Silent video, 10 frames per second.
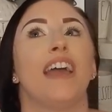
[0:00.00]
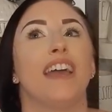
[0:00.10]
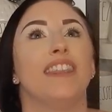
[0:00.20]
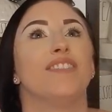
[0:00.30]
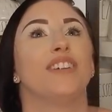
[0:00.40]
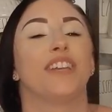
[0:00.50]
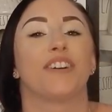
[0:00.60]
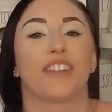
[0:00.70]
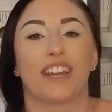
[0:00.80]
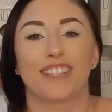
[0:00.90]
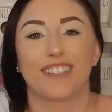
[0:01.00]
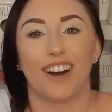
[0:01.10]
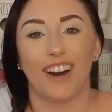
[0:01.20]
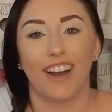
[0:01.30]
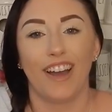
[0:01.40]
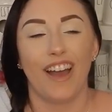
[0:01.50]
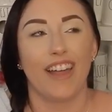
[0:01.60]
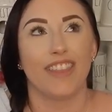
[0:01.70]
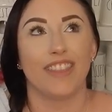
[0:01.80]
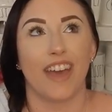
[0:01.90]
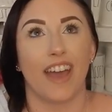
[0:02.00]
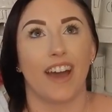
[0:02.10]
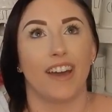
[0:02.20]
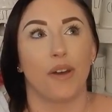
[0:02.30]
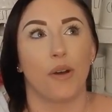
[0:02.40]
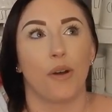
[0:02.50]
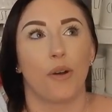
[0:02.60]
in the video that I saw than